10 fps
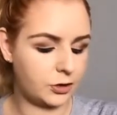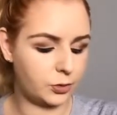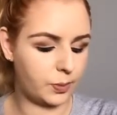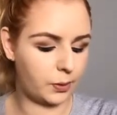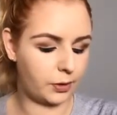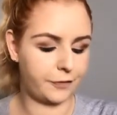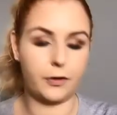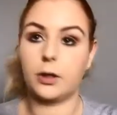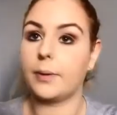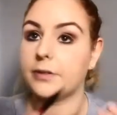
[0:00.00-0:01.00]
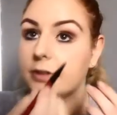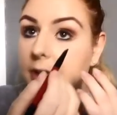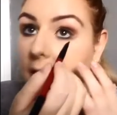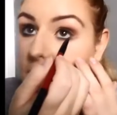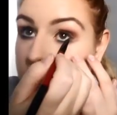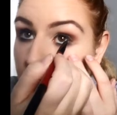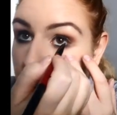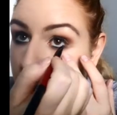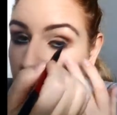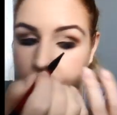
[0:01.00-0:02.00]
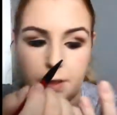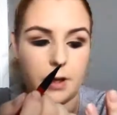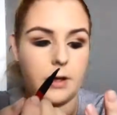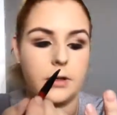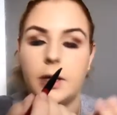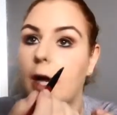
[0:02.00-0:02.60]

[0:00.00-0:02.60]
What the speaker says: you will get fallout under your eyes and we don't want that.